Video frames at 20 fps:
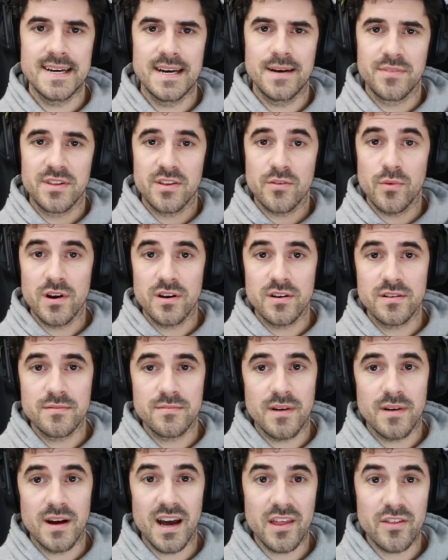So where
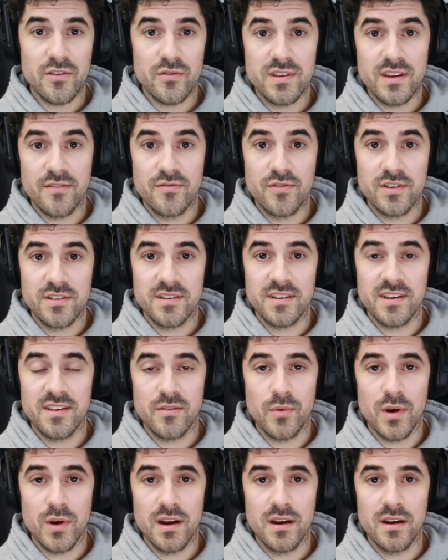are other differences
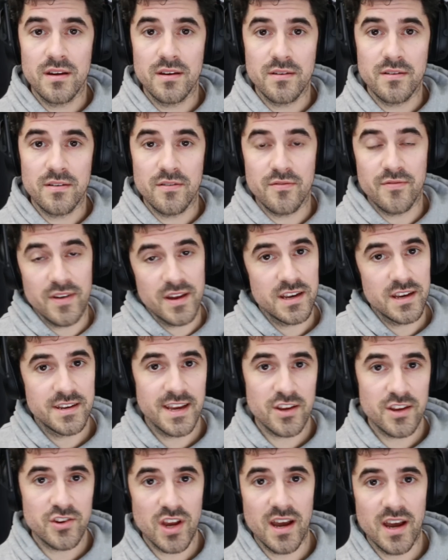where
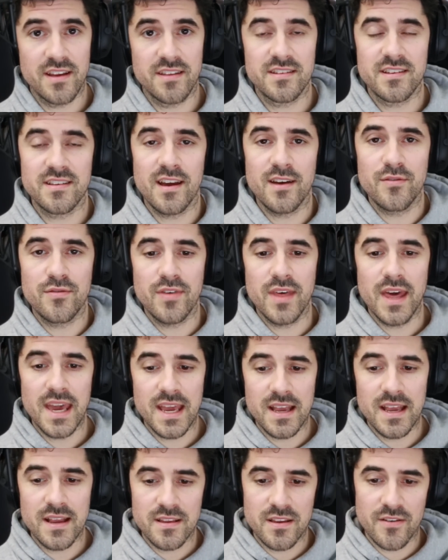Fanatec shines? And I
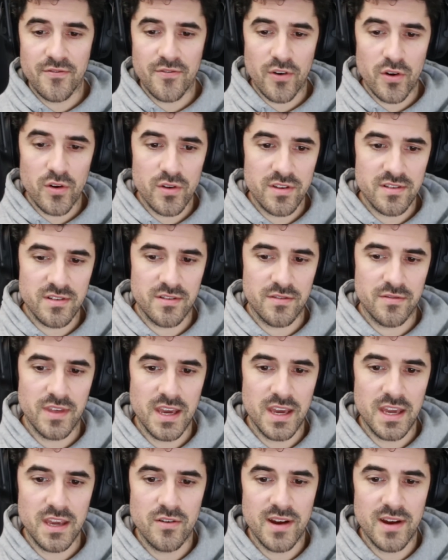think the first
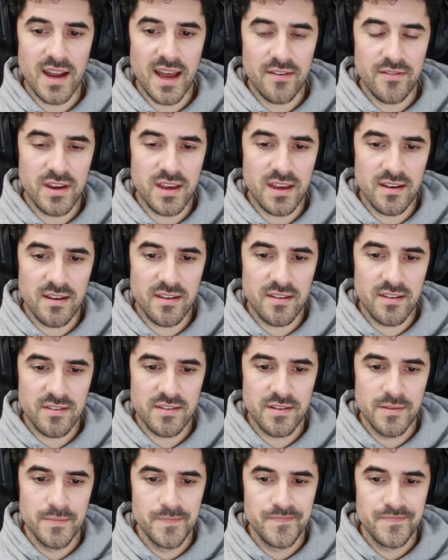thing you're having
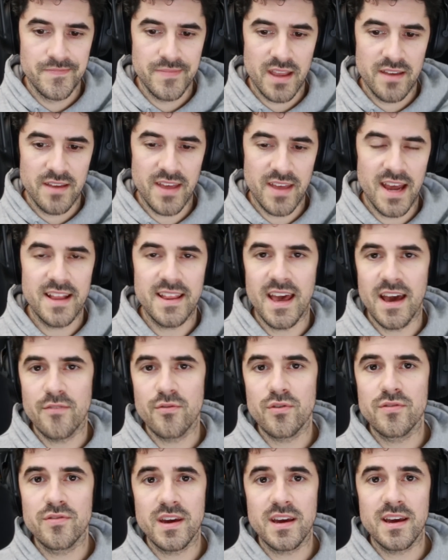is that
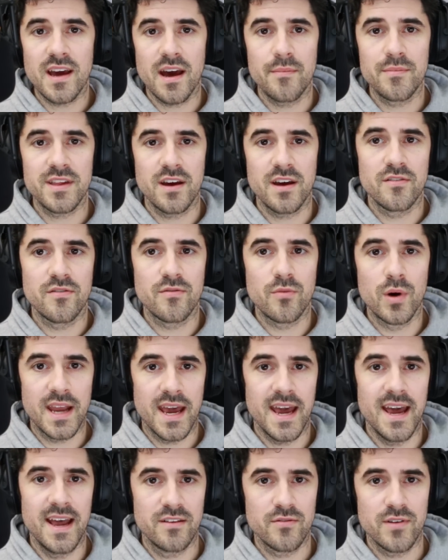everything comes out of one
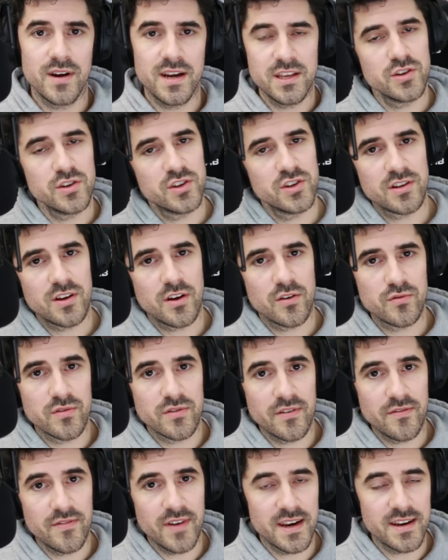hand, right? You just go to
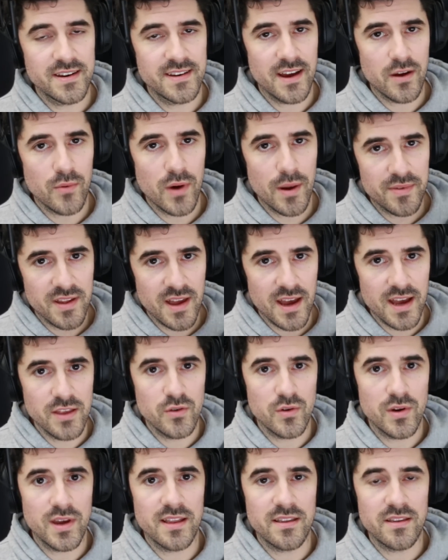the Fanatec website,
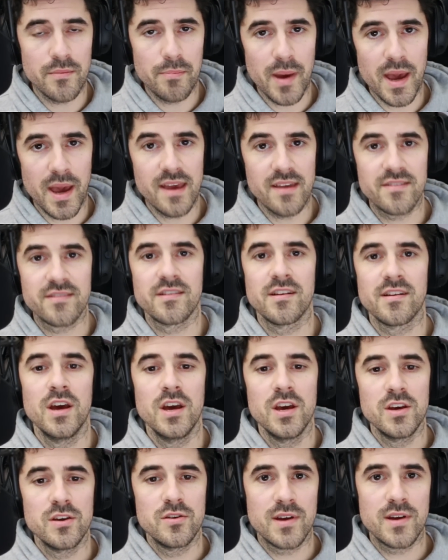you get the base,
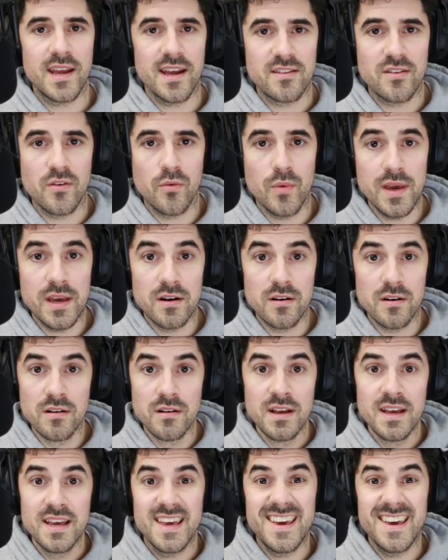you get the wheel,
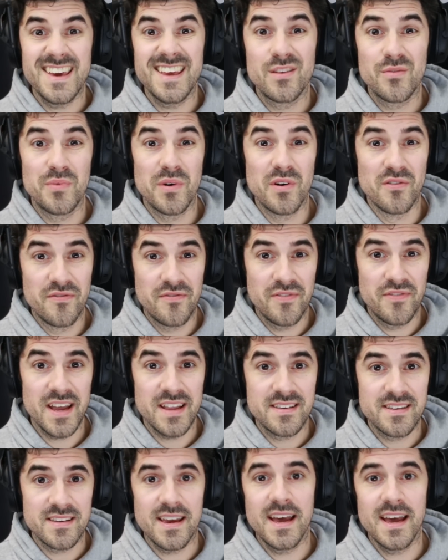it will
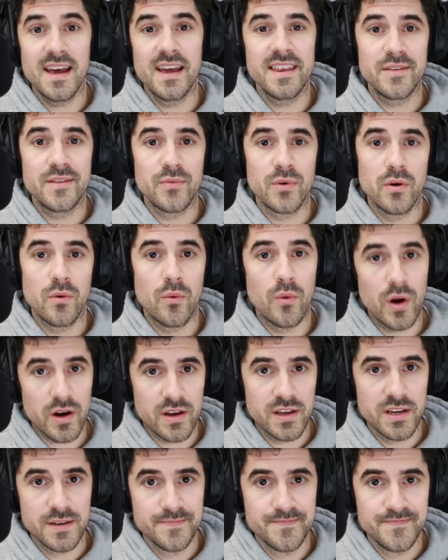fit and it will
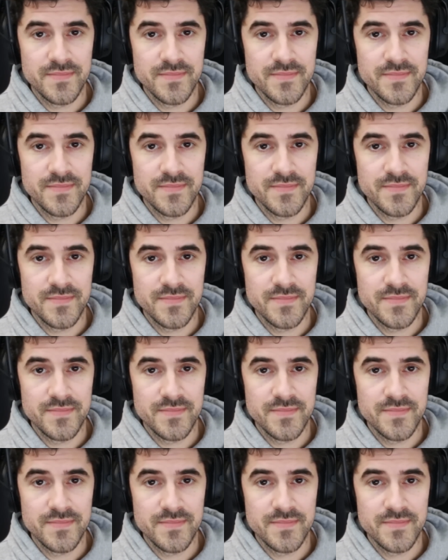work.